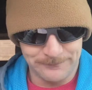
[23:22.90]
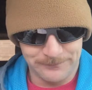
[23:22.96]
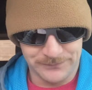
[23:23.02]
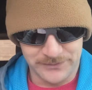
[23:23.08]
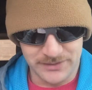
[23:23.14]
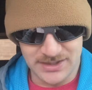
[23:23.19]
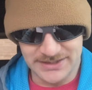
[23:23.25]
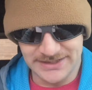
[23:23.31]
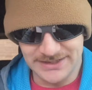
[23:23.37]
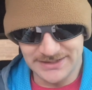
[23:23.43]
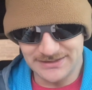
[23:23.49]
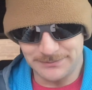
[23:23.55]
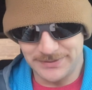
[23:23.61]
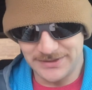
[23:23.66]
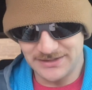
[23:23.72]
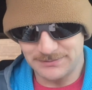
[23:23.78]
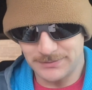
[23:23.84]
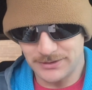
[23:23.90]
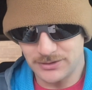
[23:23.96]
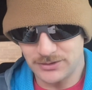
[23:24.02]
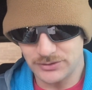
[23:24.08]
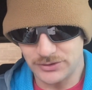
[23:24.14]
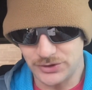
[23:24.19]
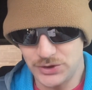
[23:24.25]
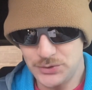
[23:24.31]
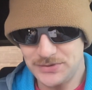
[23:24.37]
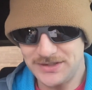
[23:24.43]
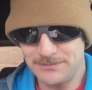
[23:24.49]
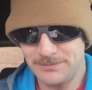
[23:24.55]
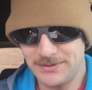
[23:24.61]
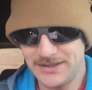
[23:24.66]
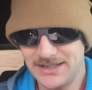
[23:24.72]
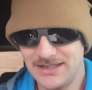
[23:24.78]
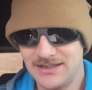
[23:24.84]
The Independence Bowl,
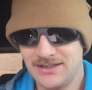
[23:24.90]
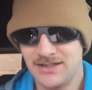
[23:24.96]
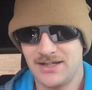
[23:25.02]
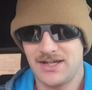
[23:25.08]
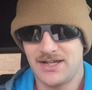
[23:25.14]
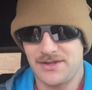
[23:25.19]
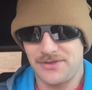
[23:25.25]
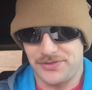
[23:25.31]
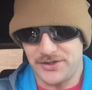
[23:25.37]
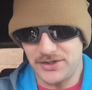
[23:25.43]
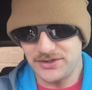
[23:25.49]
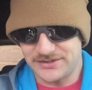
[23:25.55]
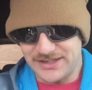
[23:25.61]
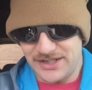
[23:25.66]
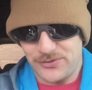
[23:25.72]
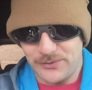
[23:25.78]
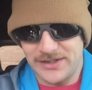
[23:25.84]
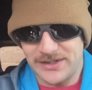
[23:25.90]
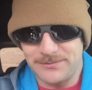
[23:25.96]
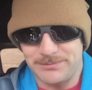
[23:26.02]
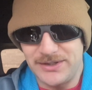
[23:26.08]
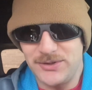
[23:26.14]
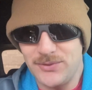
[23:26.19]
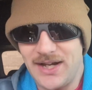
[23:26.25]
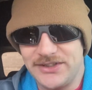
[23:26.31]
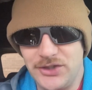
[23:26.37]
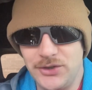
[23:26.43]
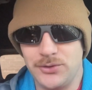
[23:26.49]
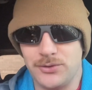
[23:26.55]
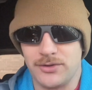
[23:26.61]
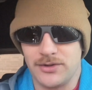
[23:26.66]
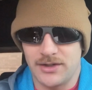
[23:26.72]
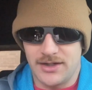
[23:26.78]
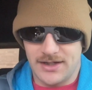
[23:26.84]
UAB, 13th ranked
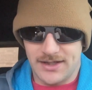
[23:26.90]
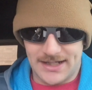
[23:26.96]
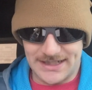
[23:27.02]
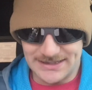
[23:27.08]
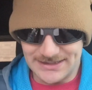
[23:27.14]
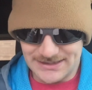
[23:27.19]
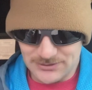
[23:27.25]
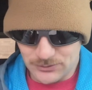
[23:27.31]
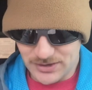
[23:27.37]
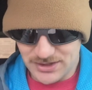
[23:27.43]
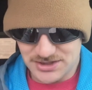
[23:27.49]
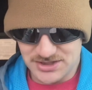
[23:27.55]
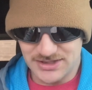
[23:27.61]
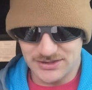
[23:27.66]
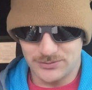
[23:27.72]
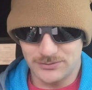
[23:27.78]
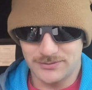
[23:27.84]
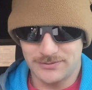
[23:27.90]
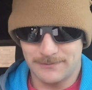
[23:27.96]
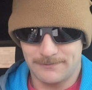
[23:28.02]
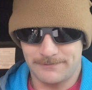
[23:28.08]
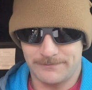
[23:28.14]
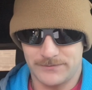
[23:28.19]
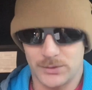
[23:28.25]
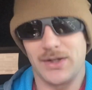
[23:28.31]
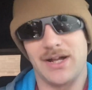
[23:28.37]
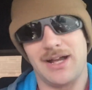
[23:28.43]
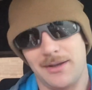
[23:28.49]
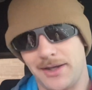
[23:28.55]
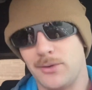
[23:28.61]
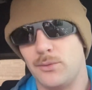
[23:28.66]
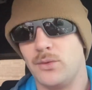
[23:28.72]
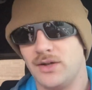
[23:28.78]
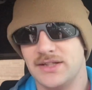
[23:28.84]
BYU. I didn't watch this one. Well,
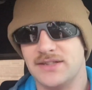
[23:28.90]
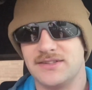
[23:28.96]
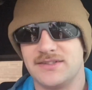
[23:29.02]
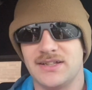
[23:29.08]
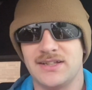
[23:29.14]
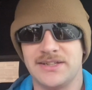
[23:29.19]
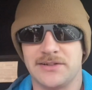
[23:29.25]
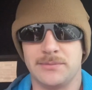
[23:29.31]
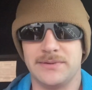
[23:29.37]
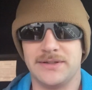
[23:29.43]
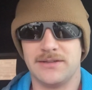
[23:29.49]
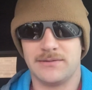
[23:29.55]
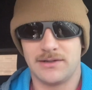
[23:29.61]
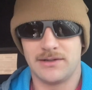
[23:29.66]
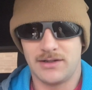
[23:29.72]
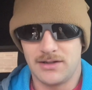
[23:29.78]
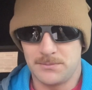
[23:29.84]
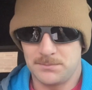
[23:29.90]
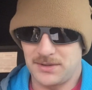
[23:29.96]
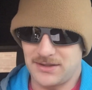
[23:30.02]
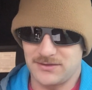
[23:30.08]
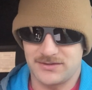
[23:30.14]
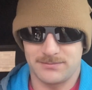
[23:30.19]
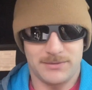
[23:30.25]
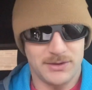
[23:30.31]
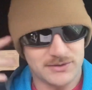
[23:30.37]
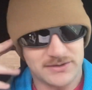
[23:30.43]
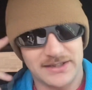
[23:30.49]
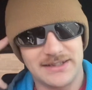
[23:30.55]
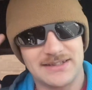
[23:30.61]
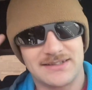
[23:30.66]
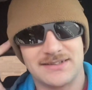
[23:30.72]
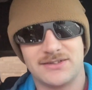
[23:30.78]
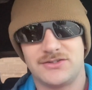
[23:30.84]
I was a little bit, but I was mostly
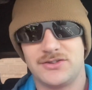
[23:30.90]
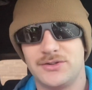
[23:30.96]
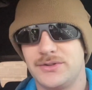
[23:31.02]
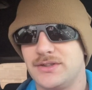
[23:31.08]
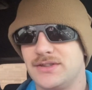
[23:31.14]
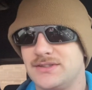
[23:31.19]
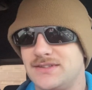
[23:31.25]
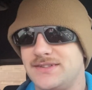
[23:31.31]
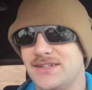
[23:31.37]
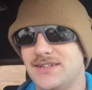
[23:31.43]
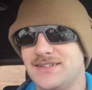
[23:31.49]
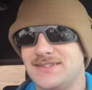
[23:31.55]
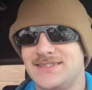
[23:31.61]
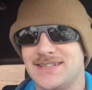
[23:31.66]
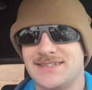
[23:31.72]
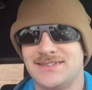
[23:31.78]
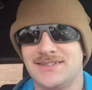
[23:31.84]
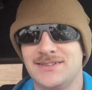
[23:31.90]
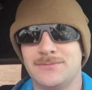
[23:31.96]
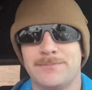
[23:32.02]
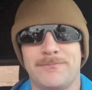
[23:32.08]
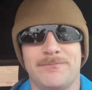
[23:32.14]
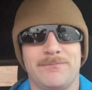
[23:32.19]
listening to it on SiriusXM